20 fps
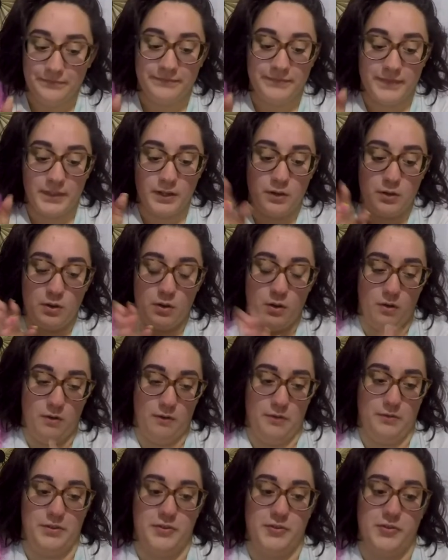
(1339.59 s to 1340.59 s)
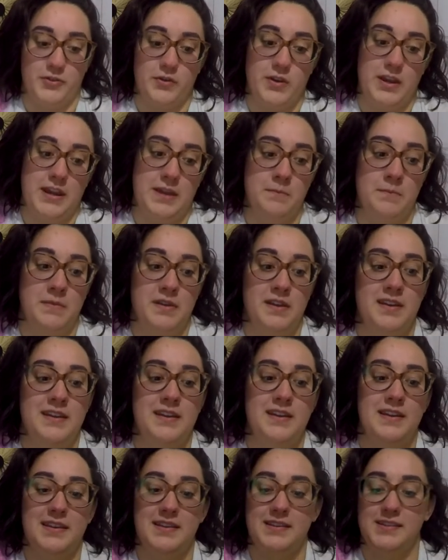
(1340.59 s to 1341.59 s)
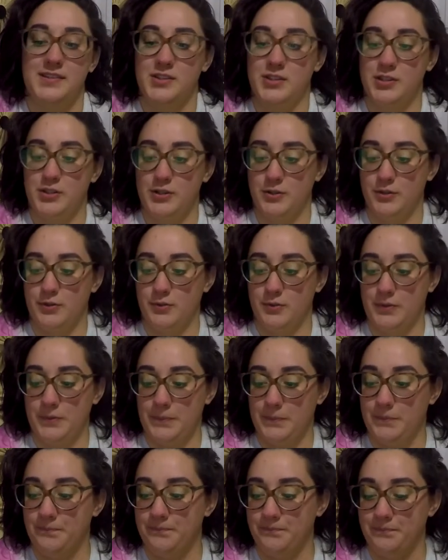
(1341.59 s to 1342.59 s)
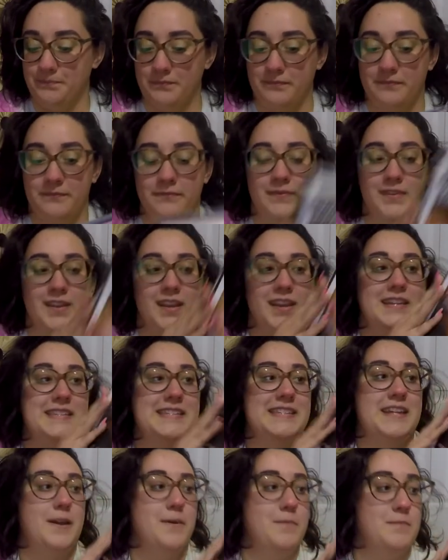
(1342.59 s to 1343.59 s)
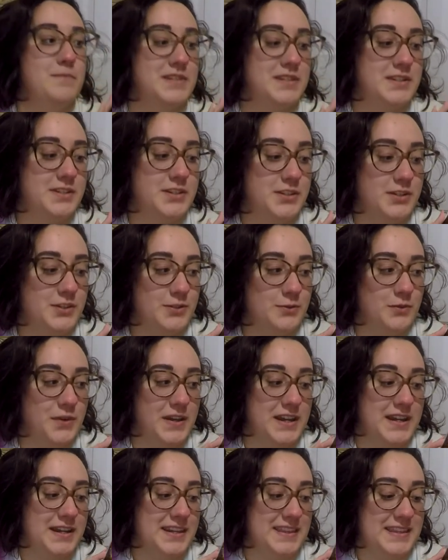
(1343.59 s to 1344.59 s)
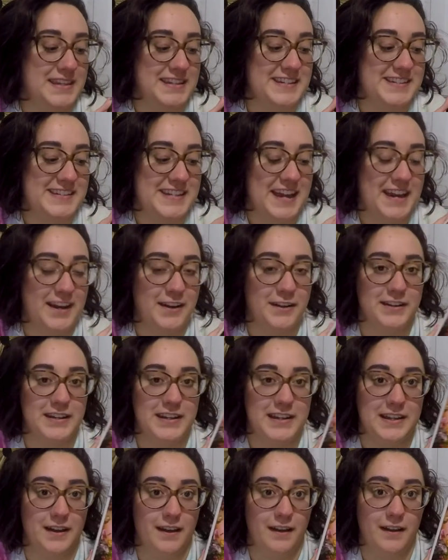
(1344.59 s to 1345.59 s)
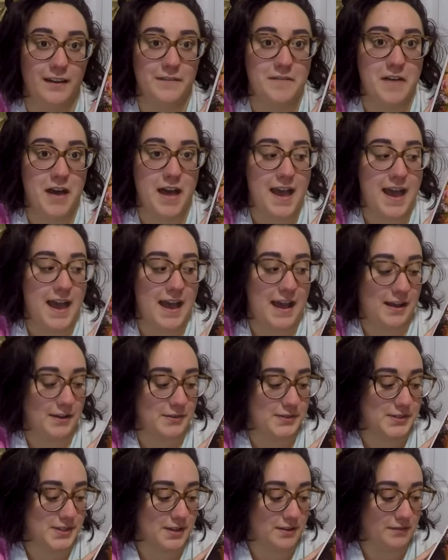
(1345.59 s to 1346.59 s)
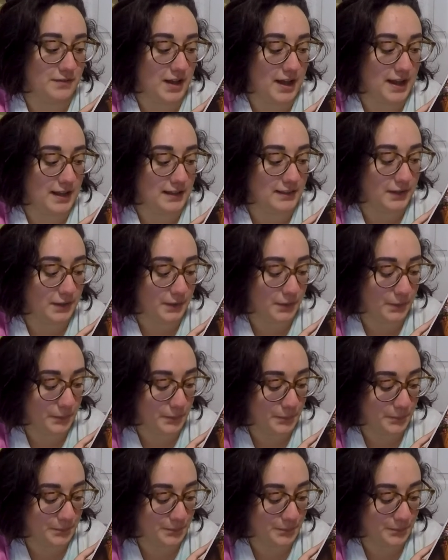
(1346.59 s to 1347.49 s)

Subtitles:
the goal, the dream is to attempt to read the entirety of House of Hollow